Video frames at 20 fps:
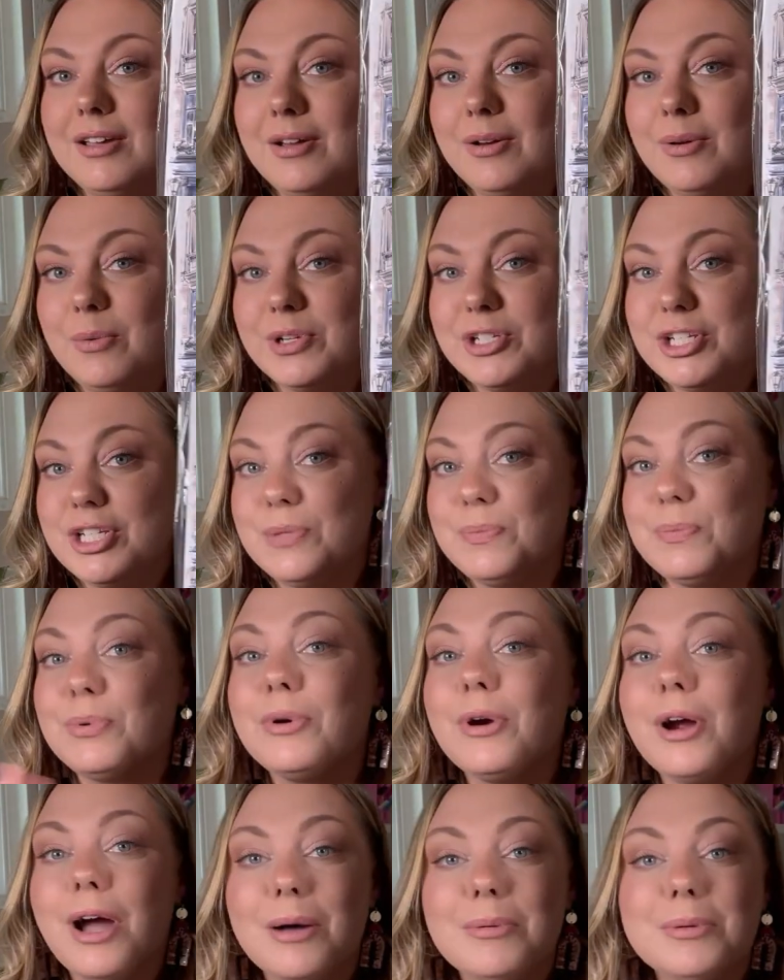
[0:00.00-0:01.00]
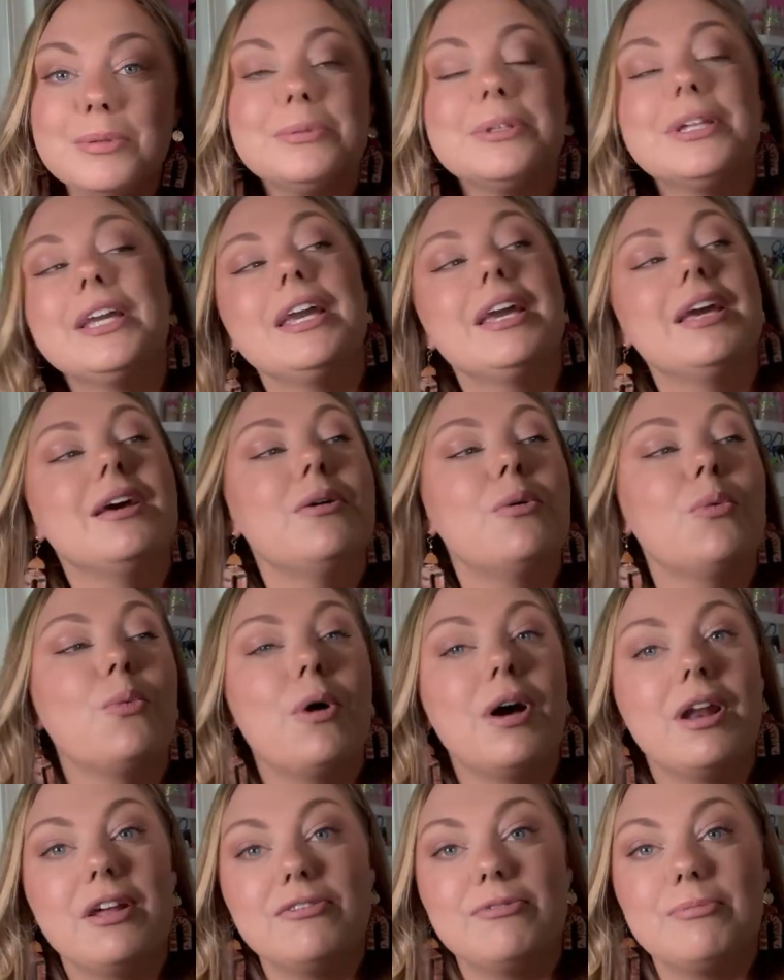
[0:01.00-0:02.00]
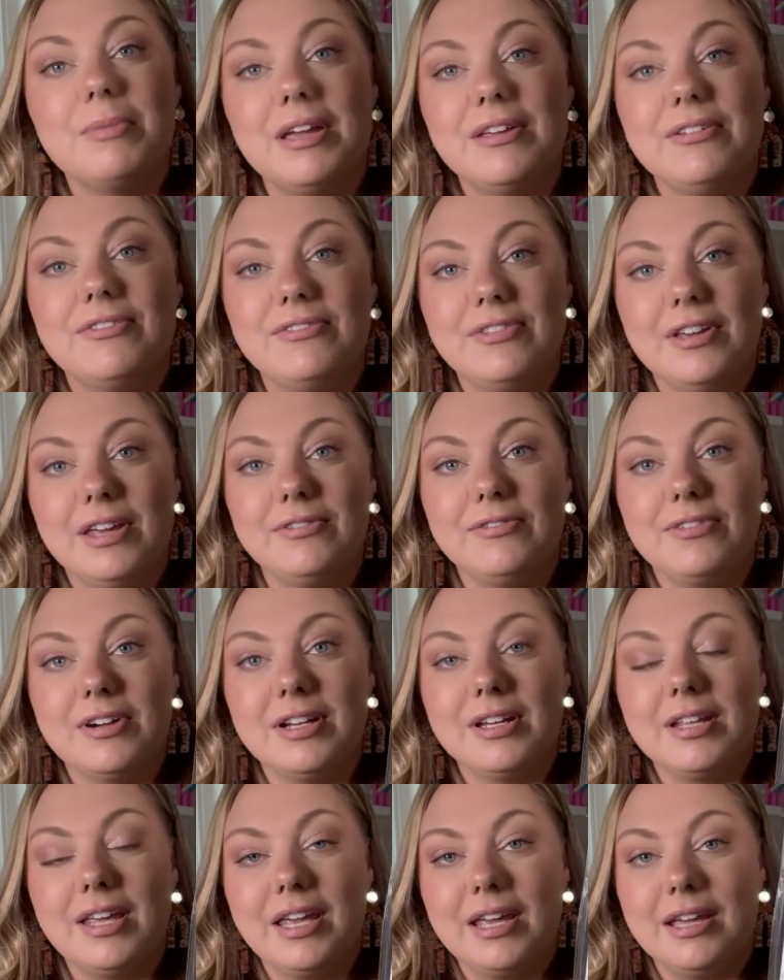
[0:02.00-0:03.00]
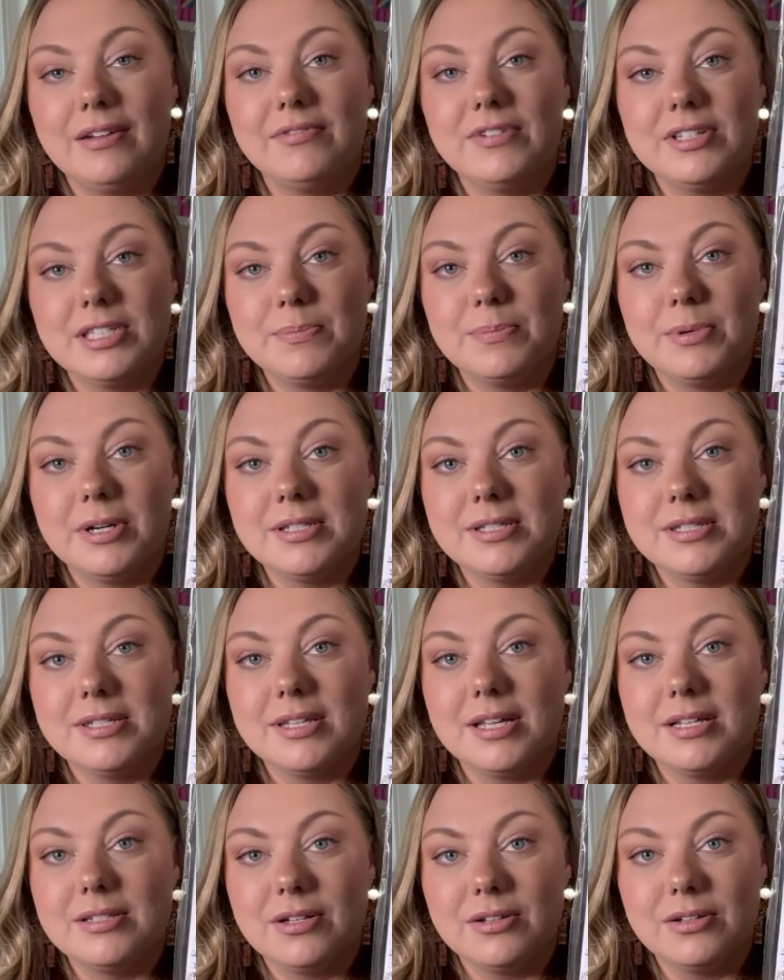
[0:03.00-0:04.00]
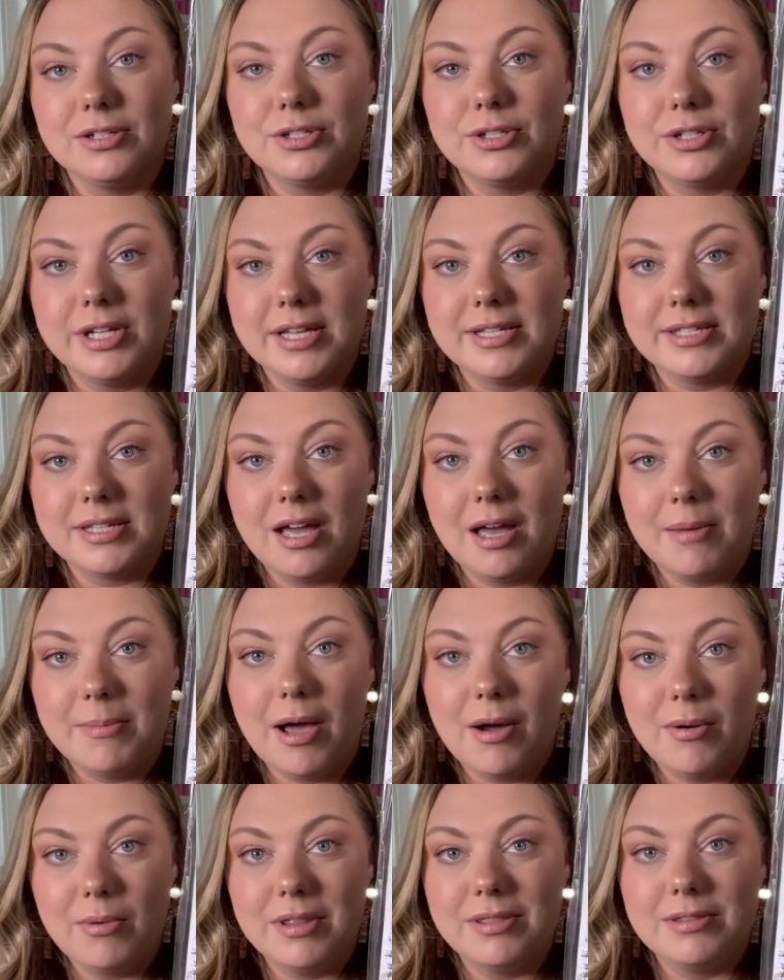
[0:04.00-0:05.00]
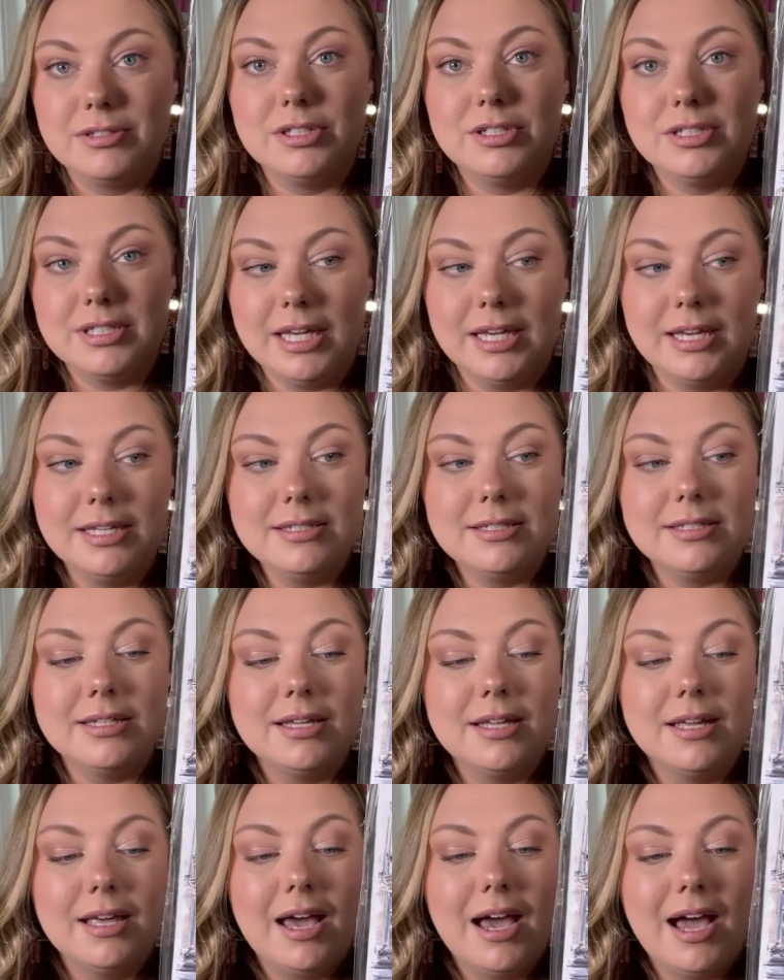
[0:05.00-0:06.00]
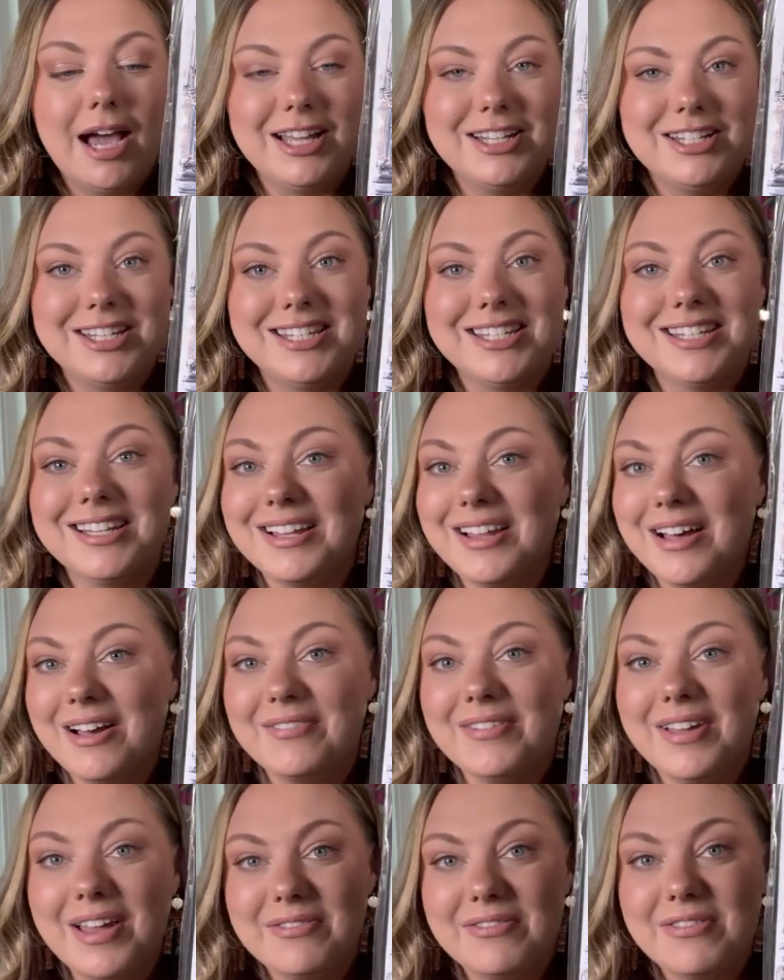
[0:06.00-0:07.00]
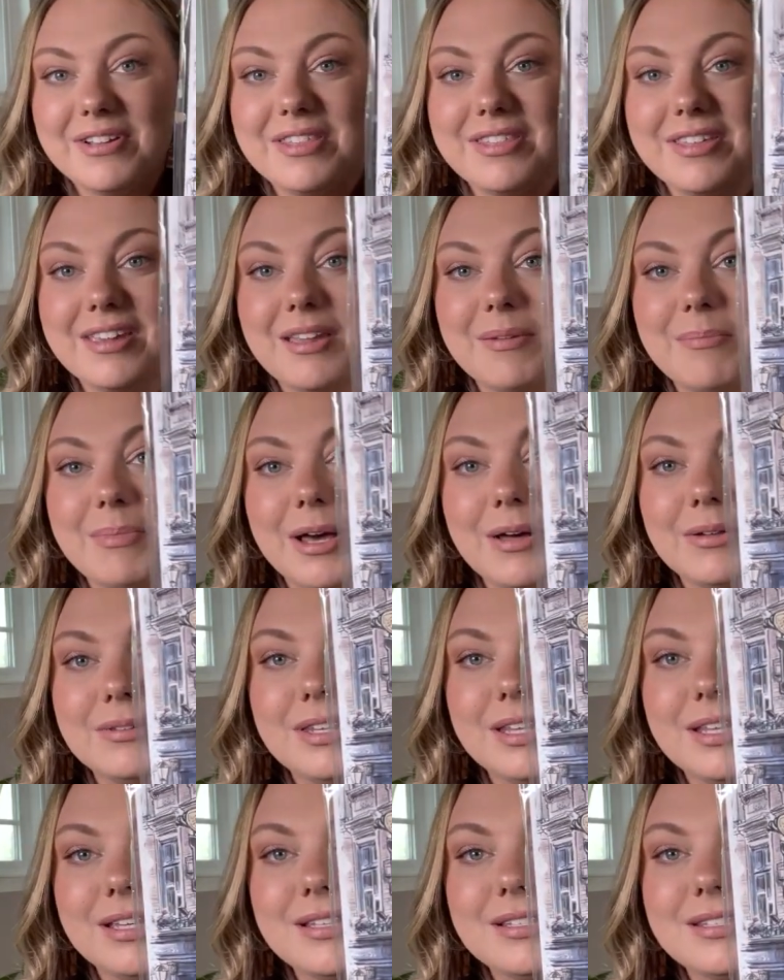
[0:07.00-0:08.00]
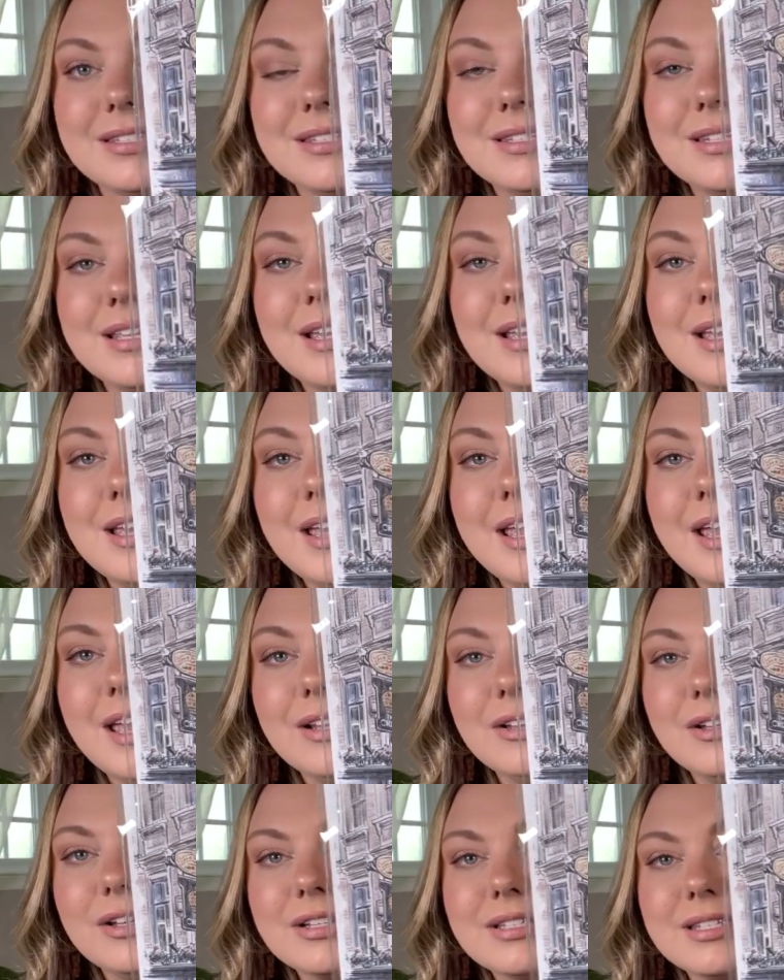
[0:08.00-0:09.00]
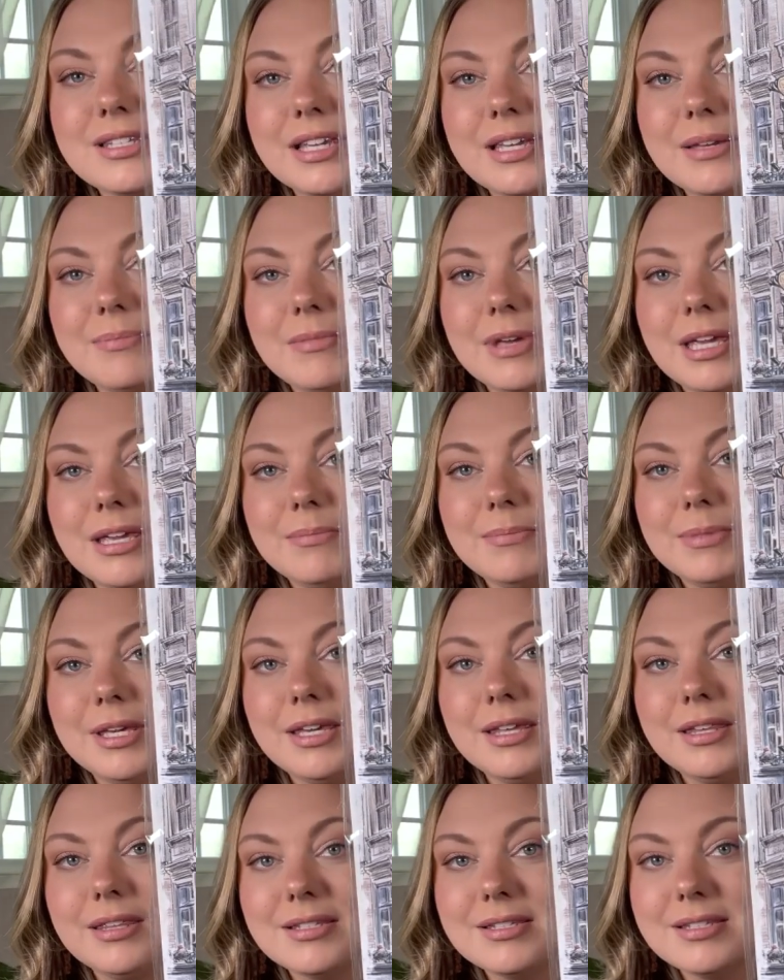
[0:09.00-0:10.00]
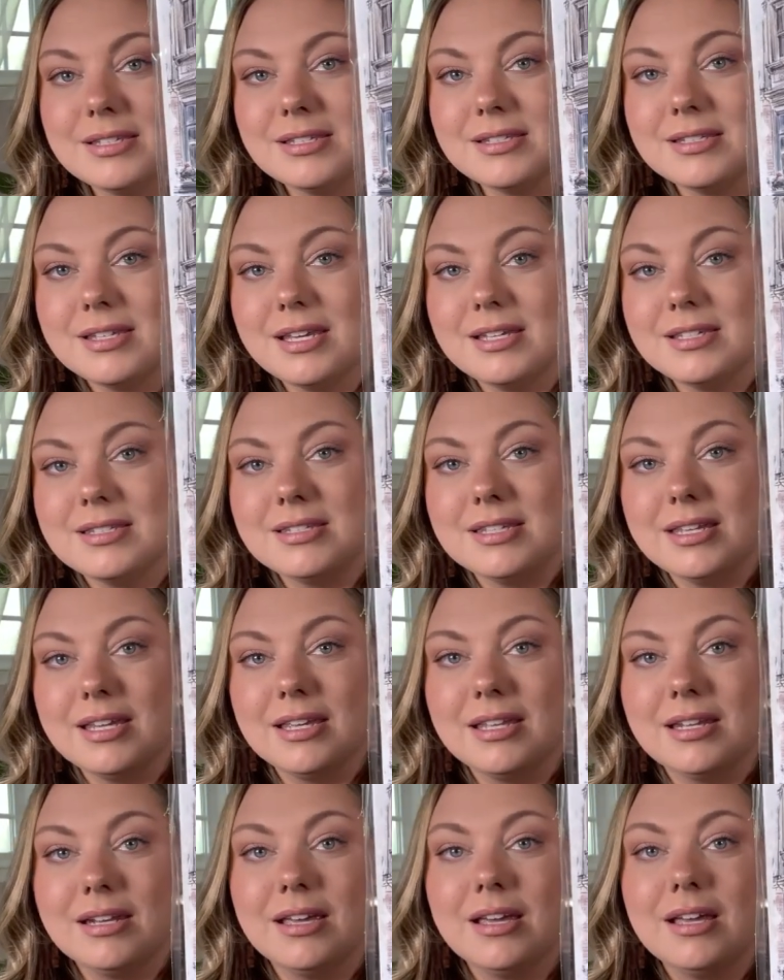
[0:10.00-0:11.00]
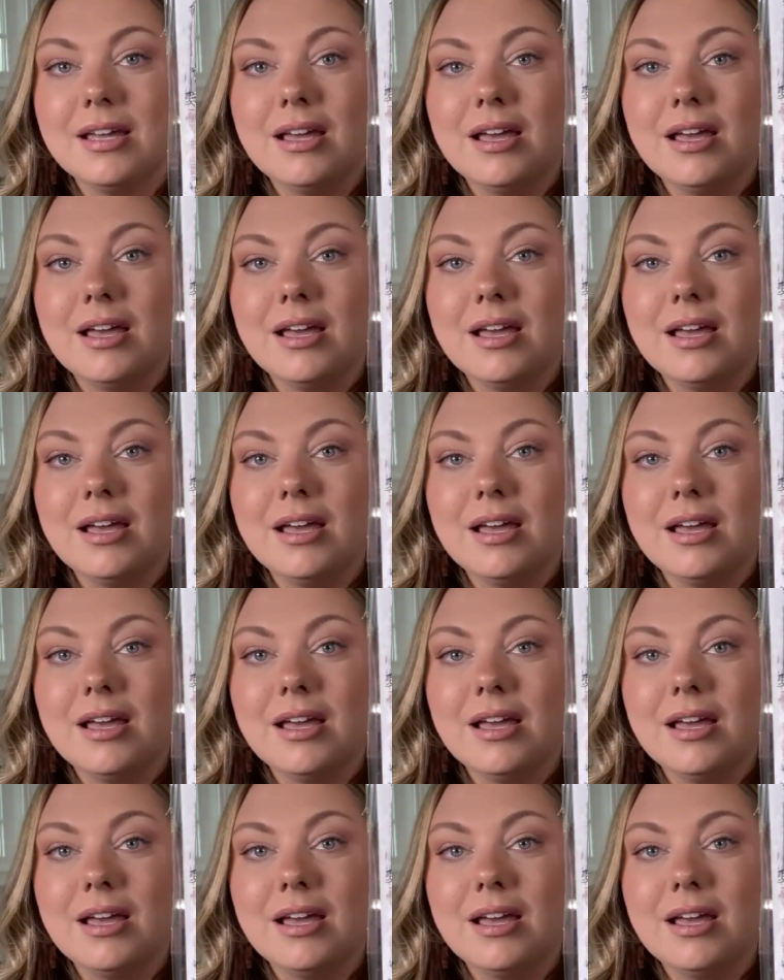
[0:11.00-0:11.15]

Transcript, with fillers: which is probably one of my favorite canvas prints that Dollar Tree has come out with to date. I just love everything about this. It looks like maybe this is a scene